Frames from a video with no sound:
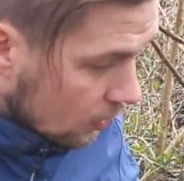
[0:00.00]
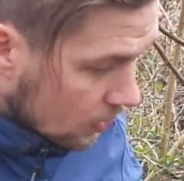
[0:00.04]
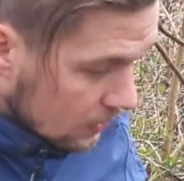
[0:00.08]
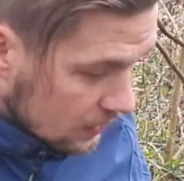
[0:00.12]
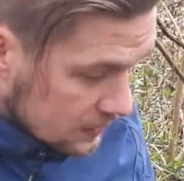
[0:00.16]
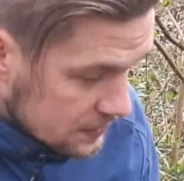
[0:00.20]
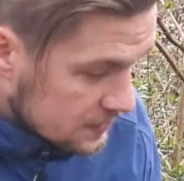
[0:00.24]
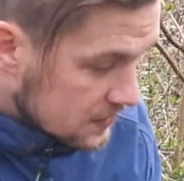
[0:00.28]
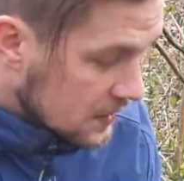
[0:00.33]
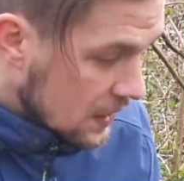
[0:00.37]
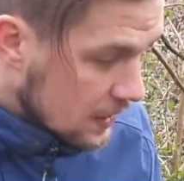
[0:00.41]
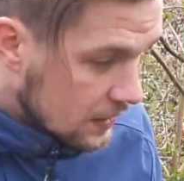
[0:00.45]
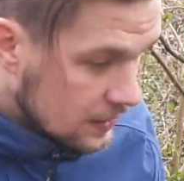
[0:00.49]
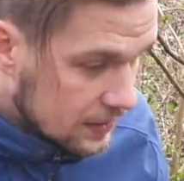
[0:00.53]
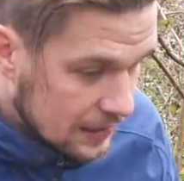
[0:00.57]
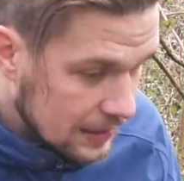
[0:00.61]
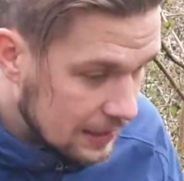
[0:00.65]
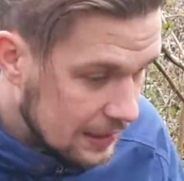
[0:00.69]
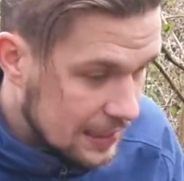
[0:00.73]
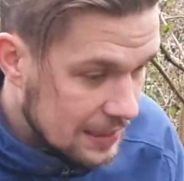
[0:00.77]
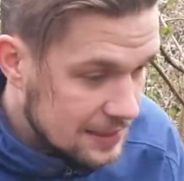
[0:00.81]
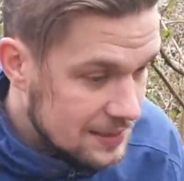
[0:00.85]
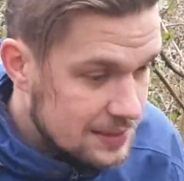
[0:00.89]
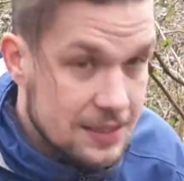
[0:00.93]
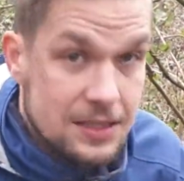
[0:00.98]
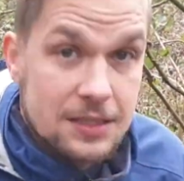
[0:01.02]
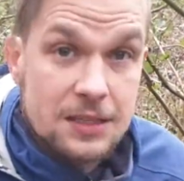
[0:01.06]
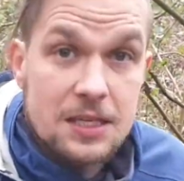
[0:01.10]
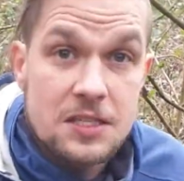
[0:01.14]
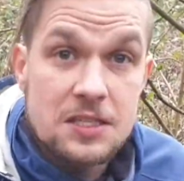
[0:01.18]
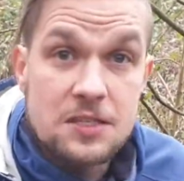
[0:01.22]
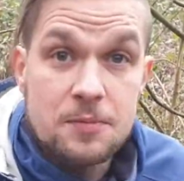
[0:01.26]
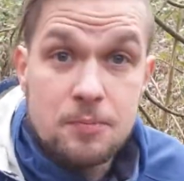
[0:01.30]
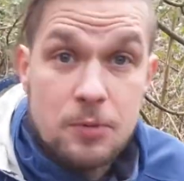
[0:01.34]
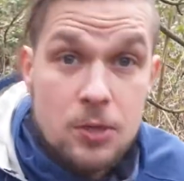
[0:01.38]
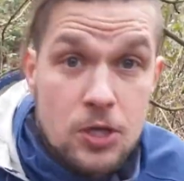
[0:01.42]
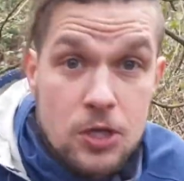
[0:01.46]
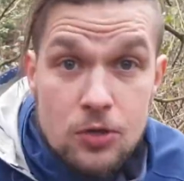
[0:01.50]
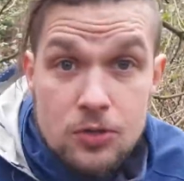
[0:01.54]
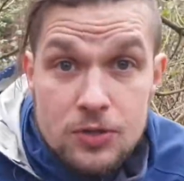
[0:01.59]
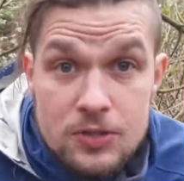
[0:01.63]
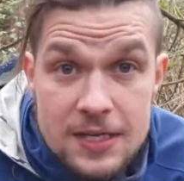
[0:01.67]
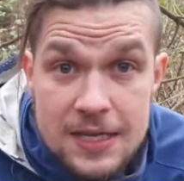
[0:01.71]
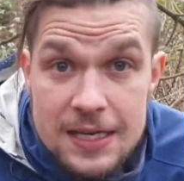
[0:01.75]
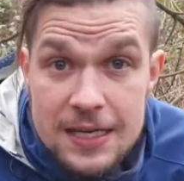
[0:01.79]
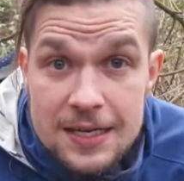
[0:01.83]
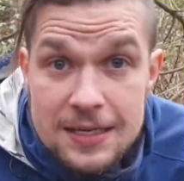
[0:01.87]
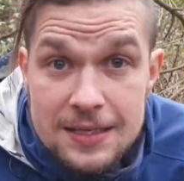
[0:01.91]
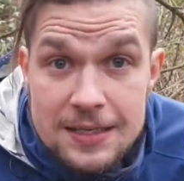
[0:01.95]
and start collecting these
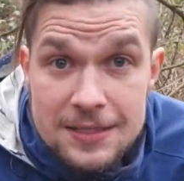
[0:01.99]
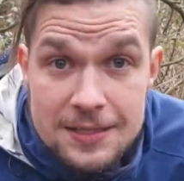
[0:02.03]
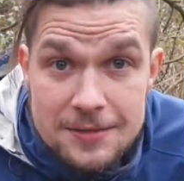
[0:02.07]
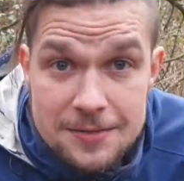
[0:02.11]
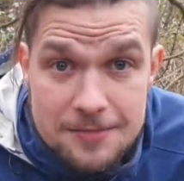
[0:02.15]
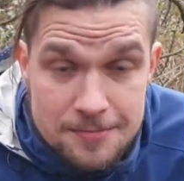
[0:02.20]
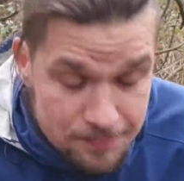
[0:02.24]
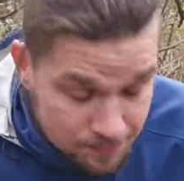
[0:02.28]
beauties.